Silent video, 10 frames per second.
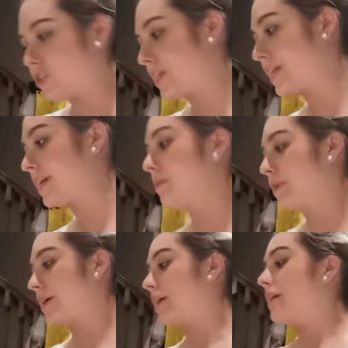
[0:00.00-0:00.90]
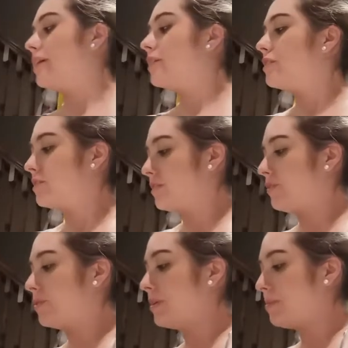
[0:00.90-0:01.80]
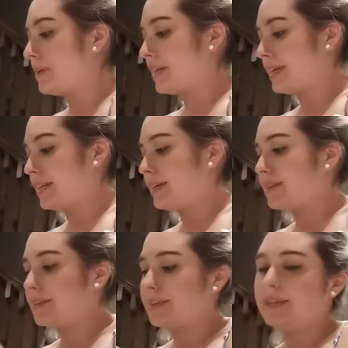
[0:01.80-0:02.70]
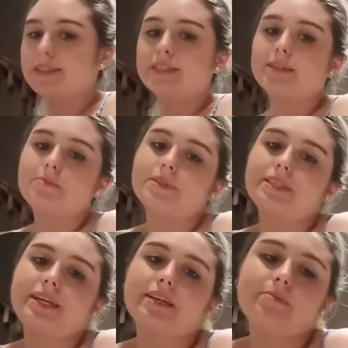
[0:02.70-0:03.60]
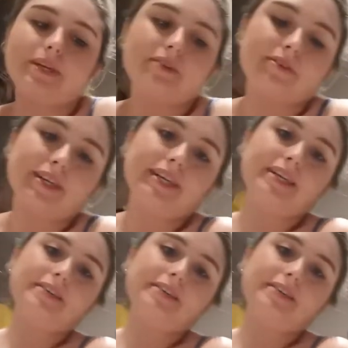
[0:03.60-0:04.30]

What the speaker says: Cheeky, come here. If you want to be in it, you can sit beside me, okay?